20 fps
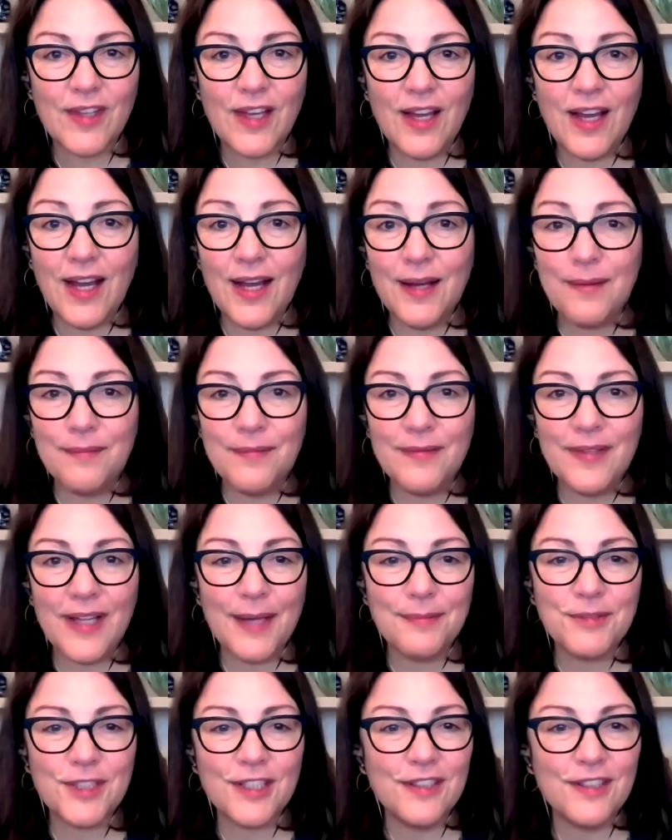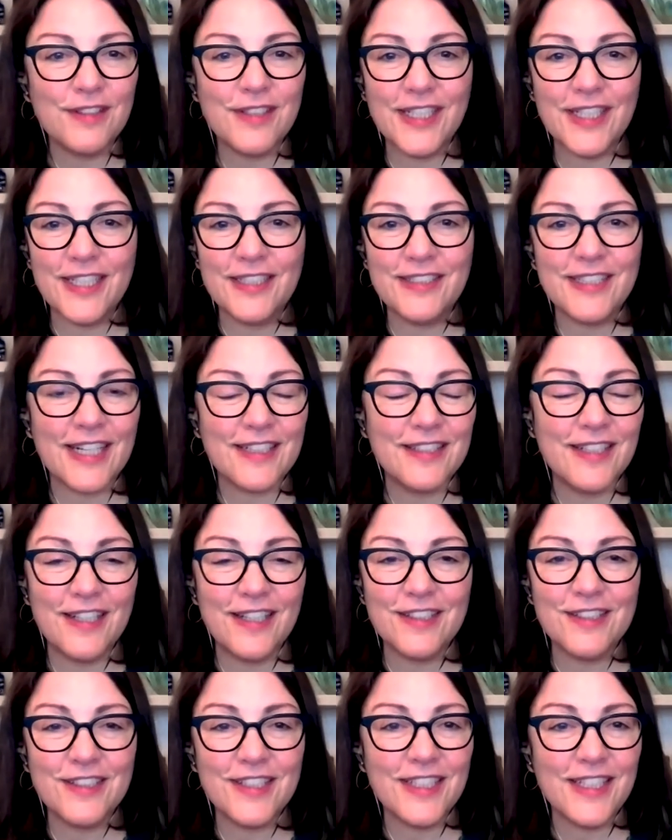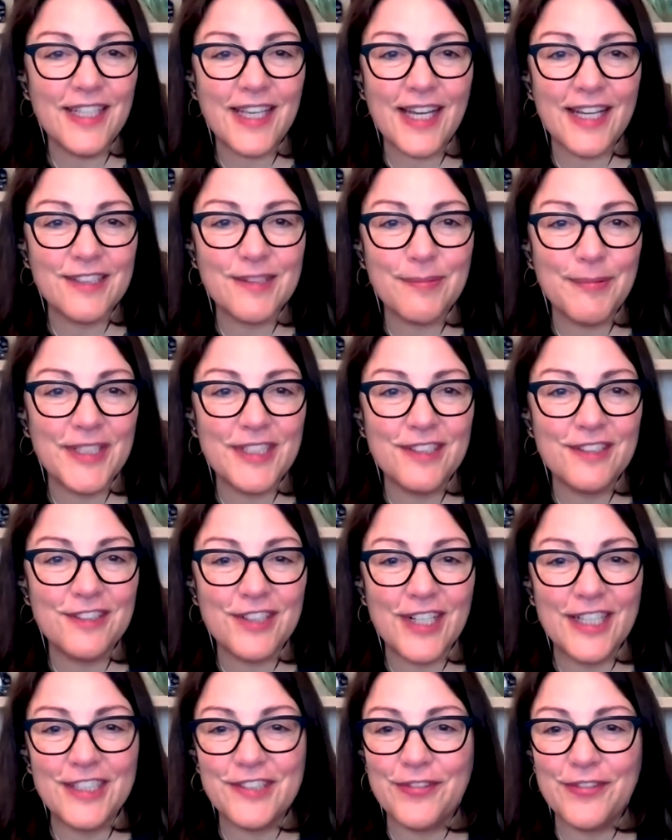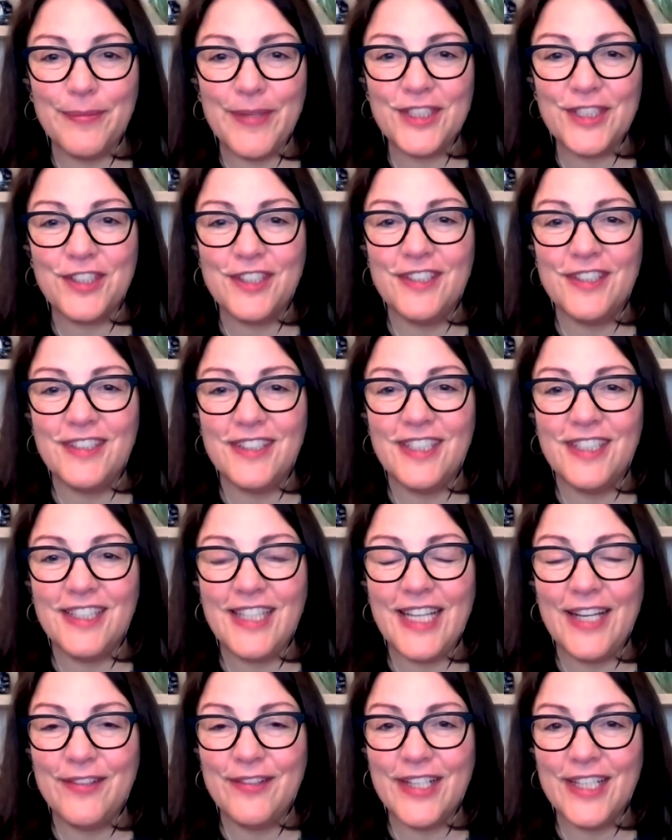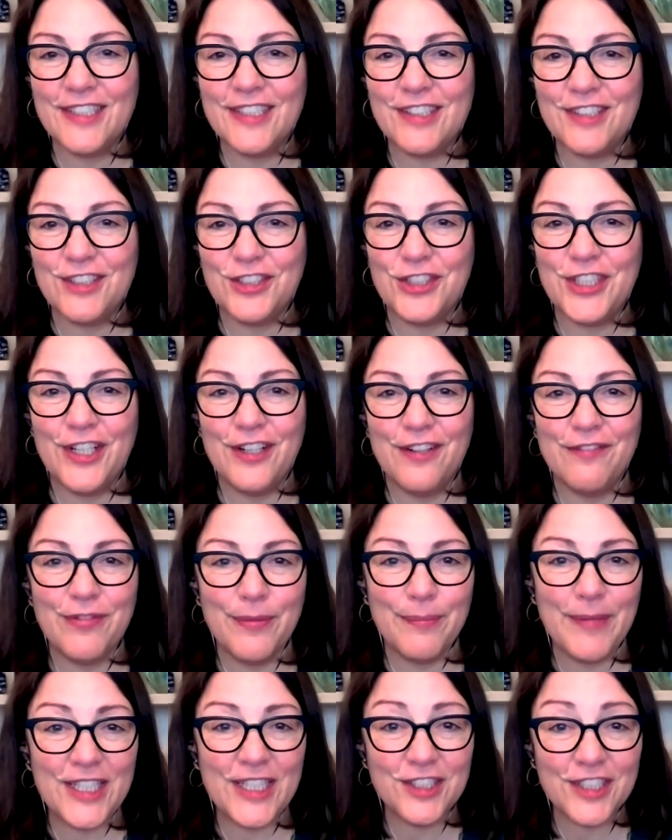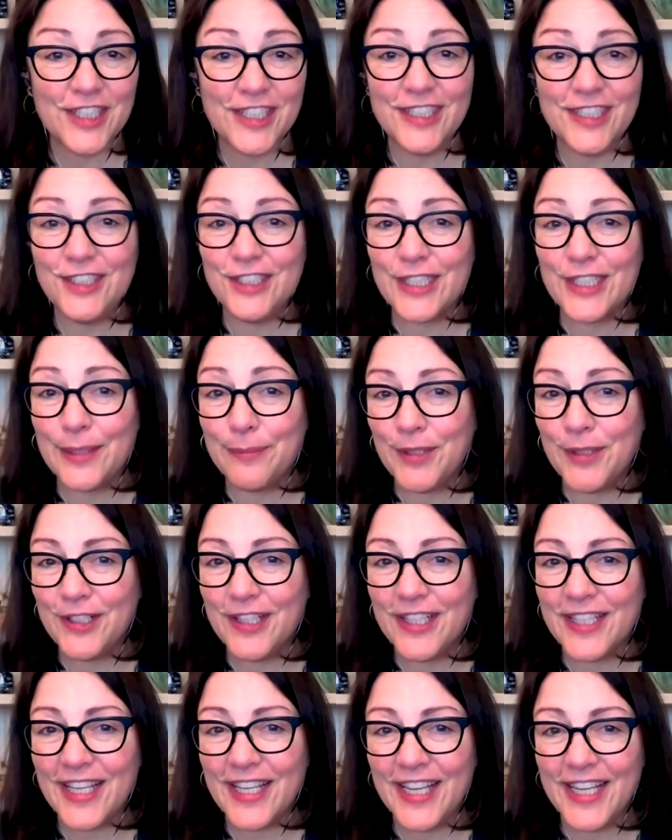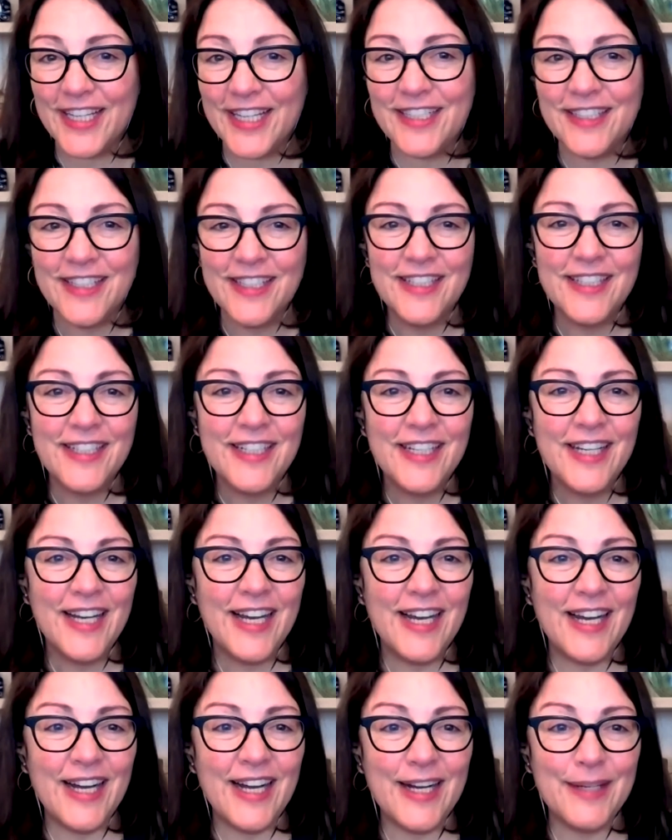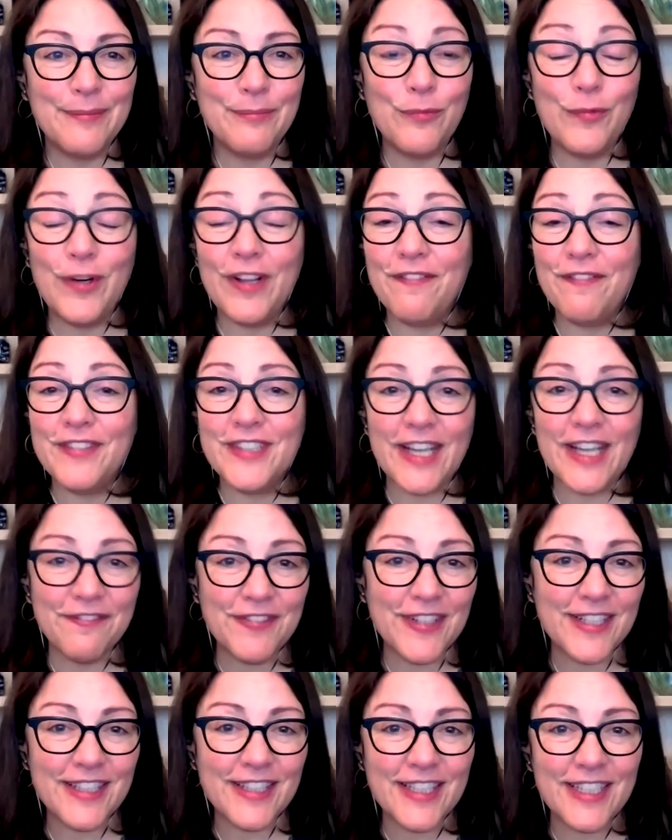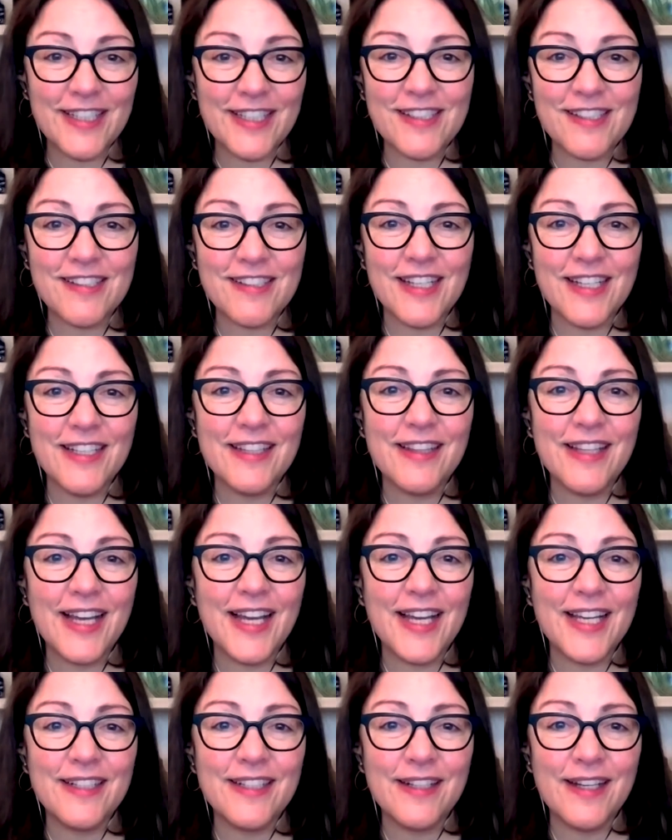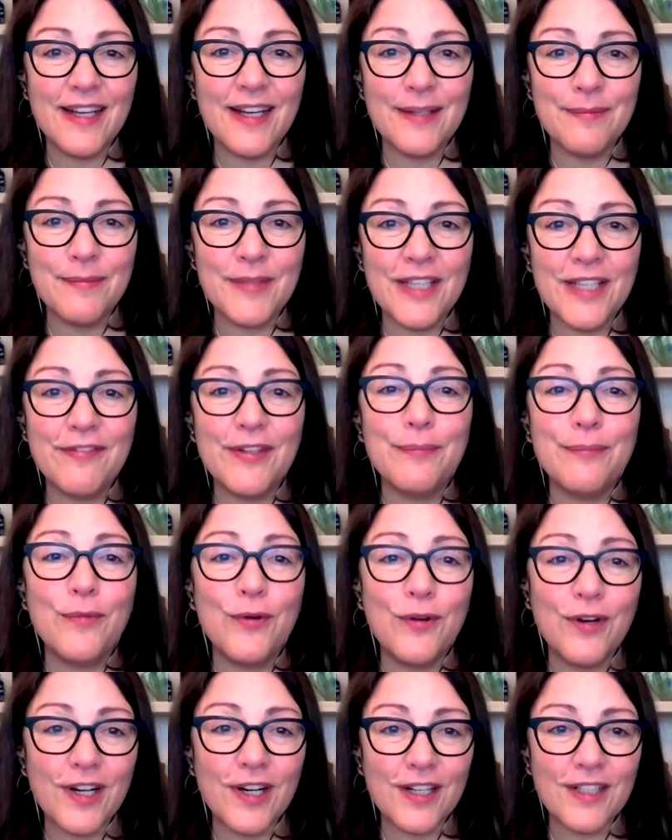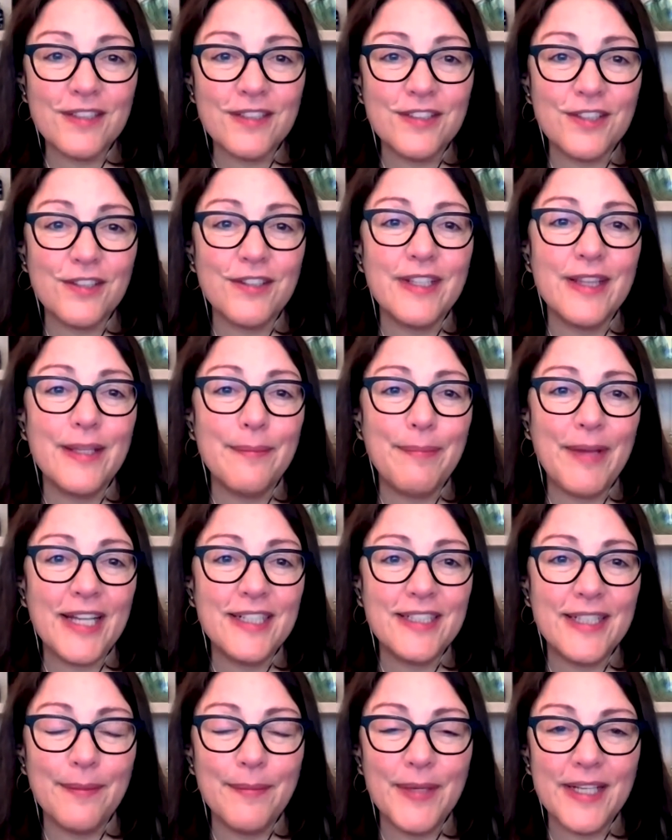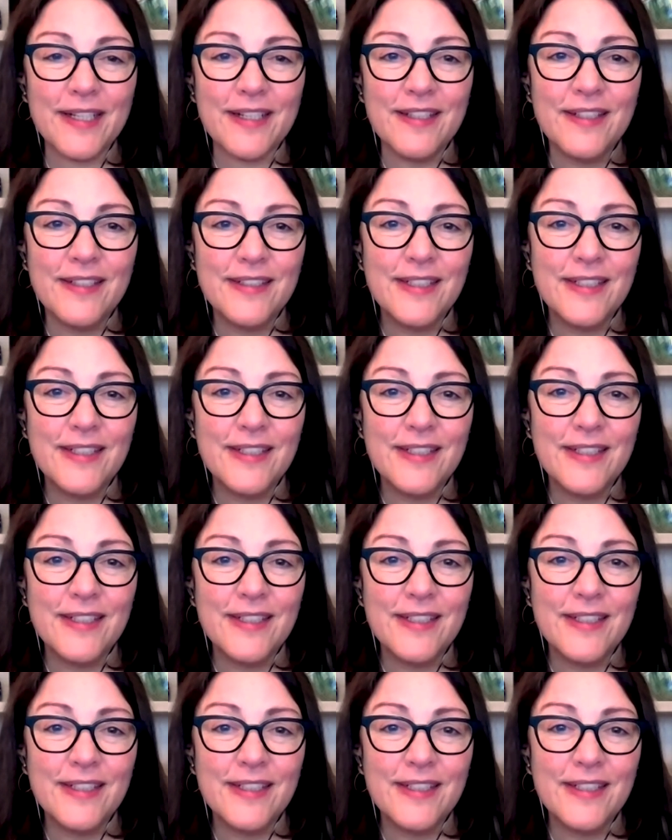um, absolutely technology has been transformational in allowing us to share information to communicate um, we've definitely seen that um, even more during the pandemic,